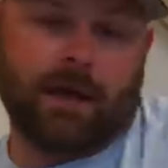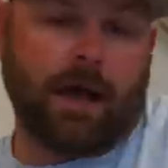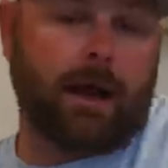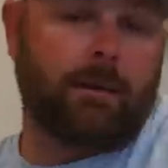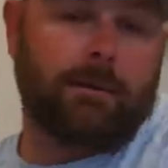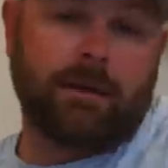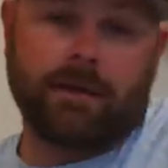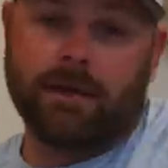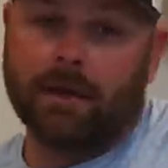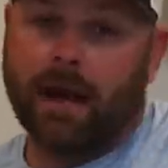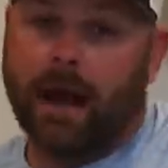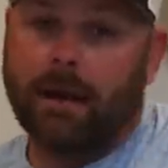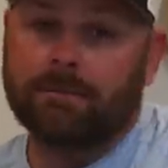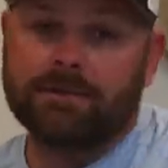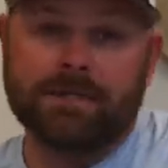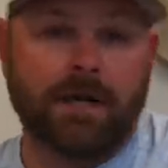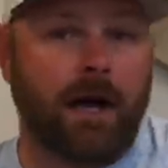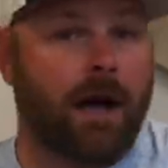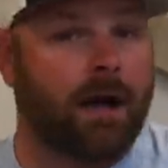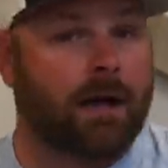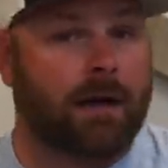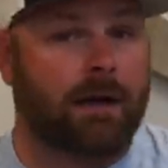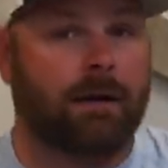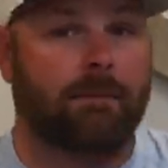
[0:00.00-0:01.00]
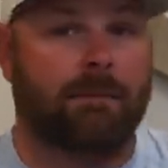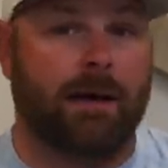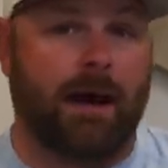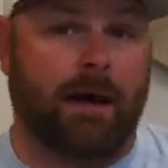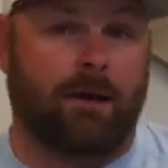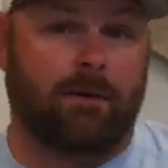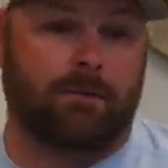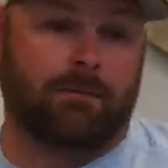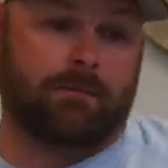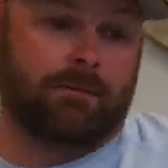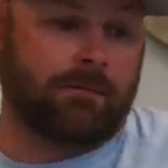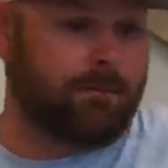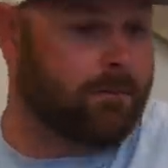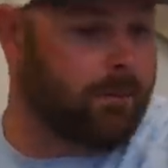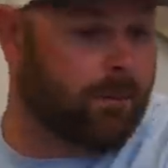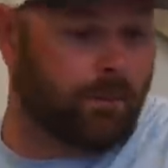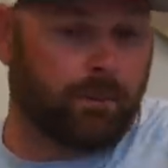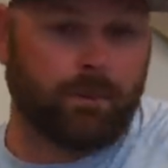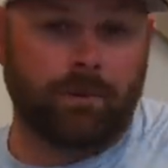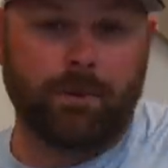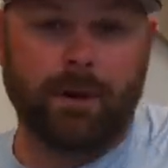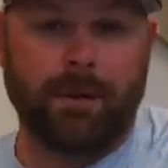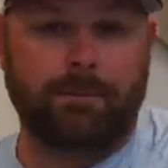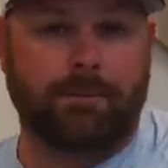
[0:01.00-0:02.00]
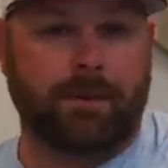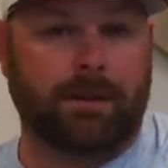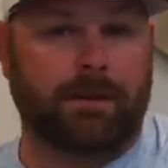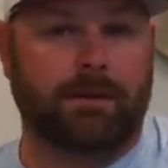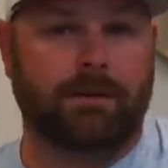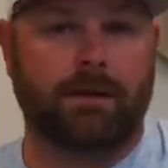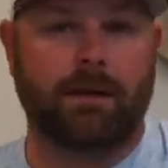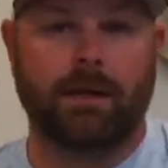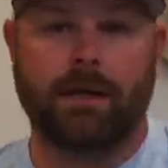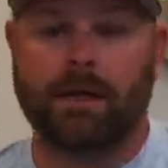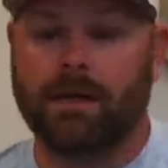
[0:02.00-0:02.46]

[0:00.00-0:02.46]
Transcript: I mean, I'm talking about ripping.